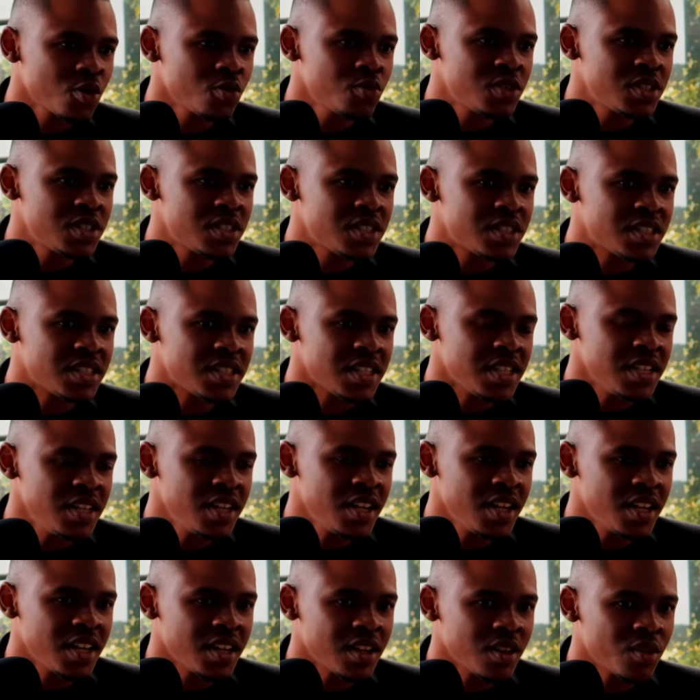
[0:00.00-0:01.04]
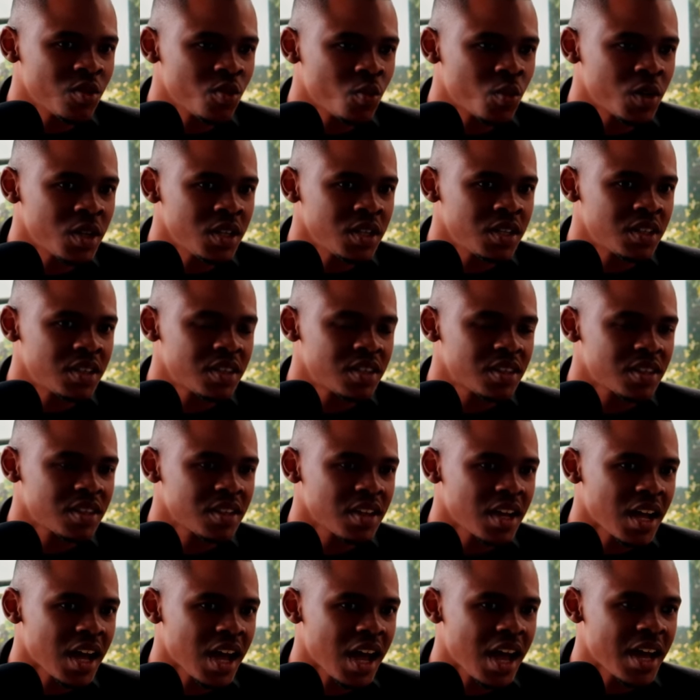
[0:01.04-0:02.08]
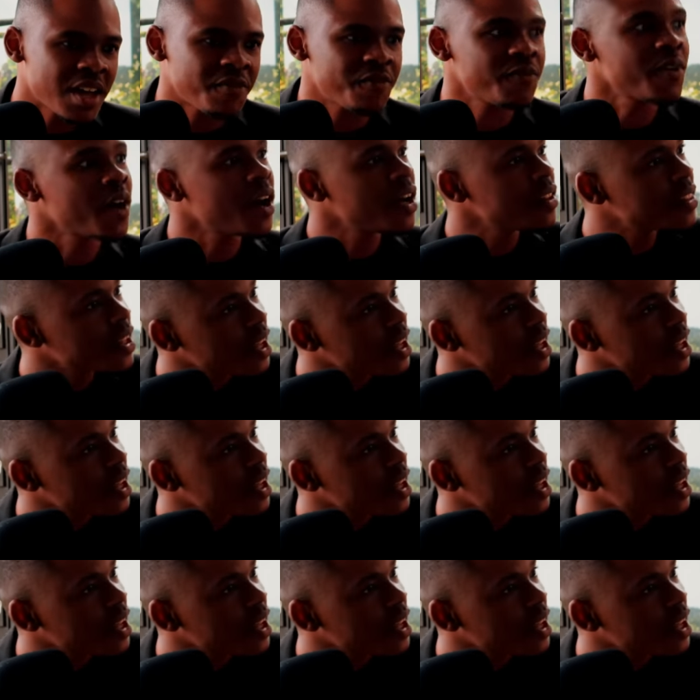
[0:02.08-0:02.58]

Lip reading: also dealing with a